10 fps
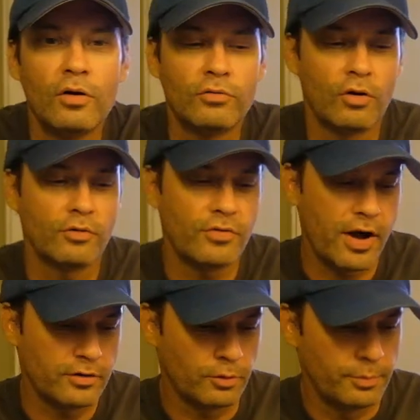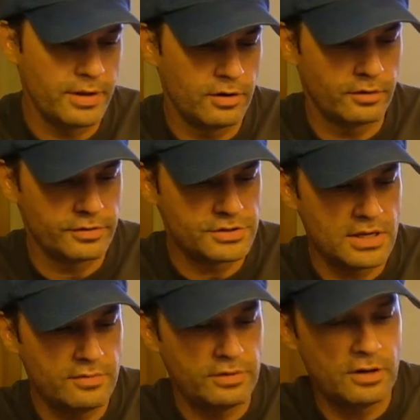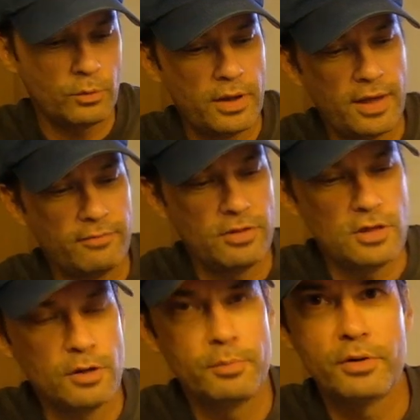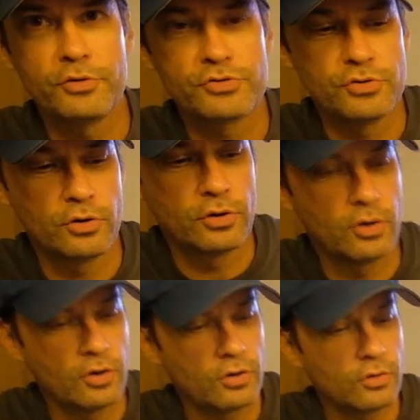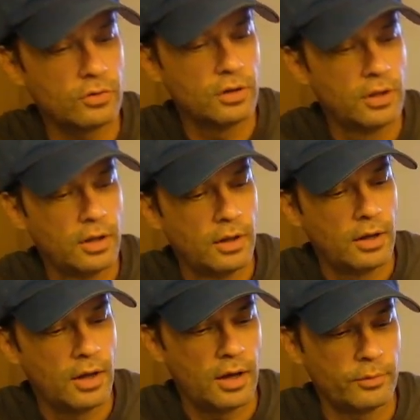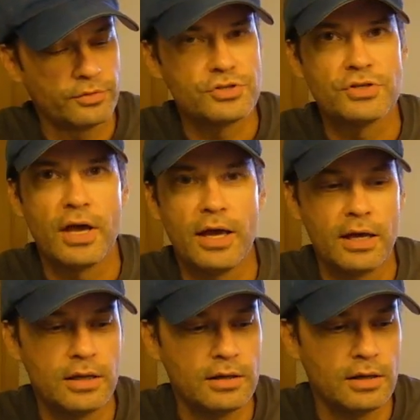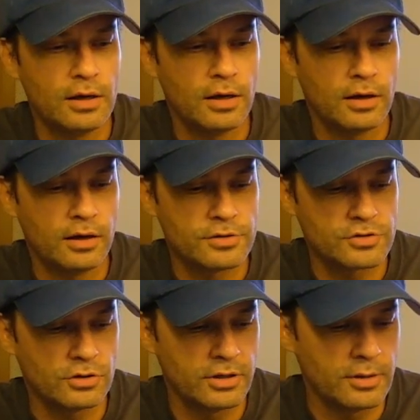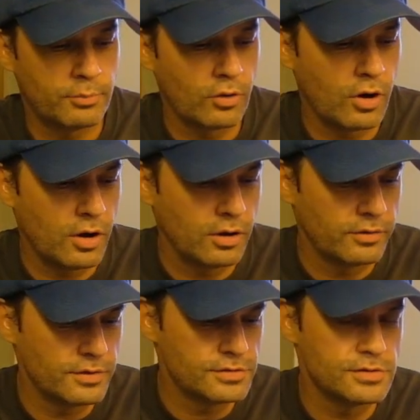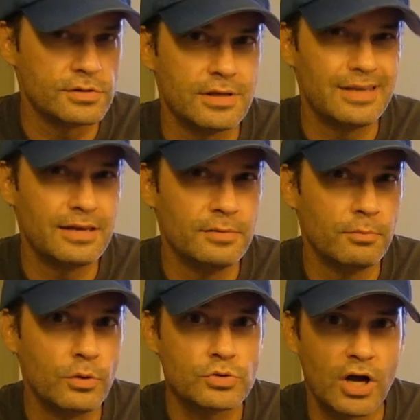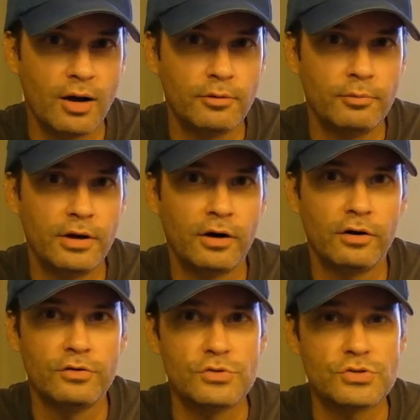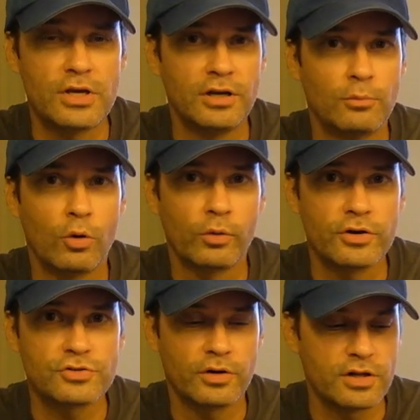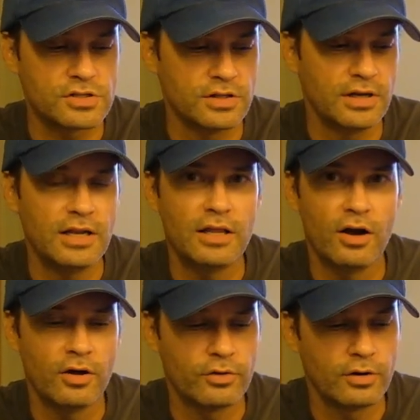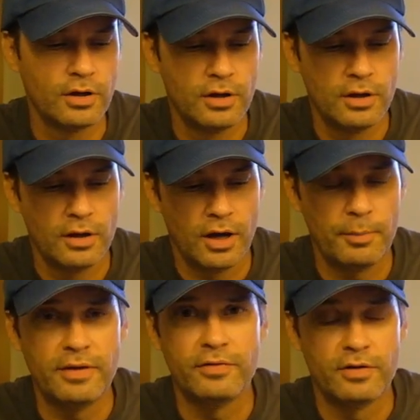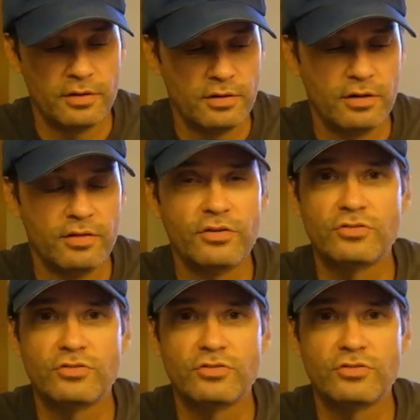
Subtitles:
For our final beer this evening, we have the Pilsner Urquell. I would say certainly in Prague, this is the most common beer. You see it in more restaurants than any other. I mean, this